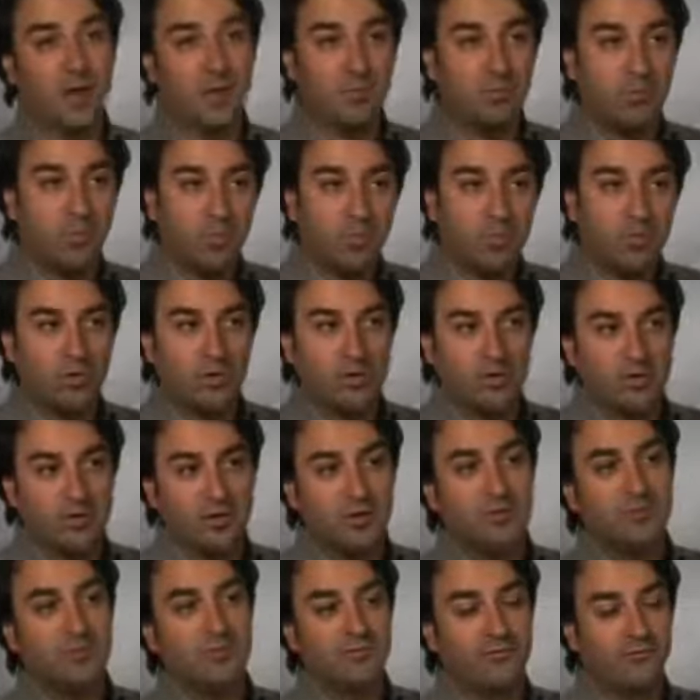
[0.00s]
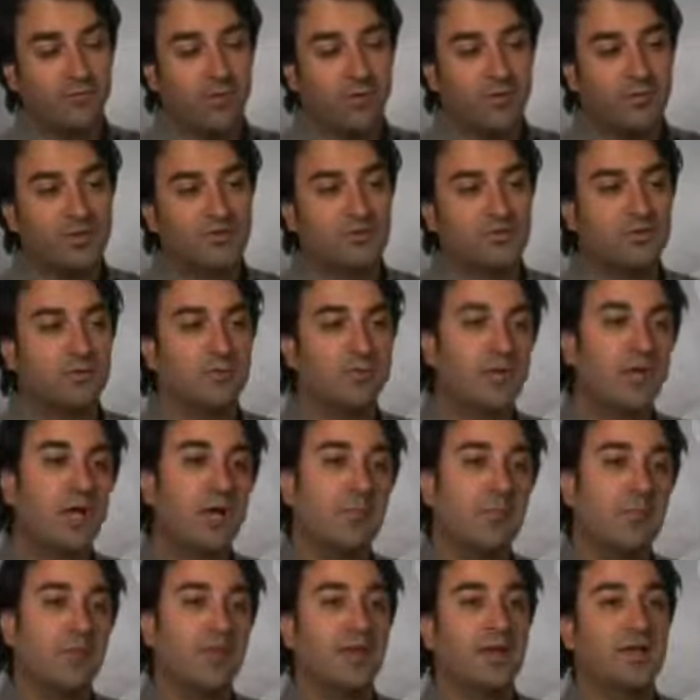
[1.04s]
a poorer performance to
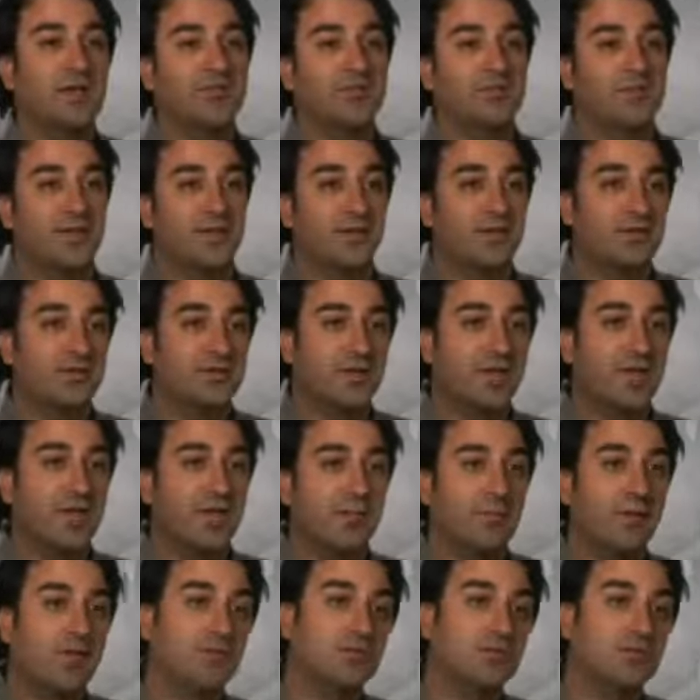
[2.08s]
monopolize the airtime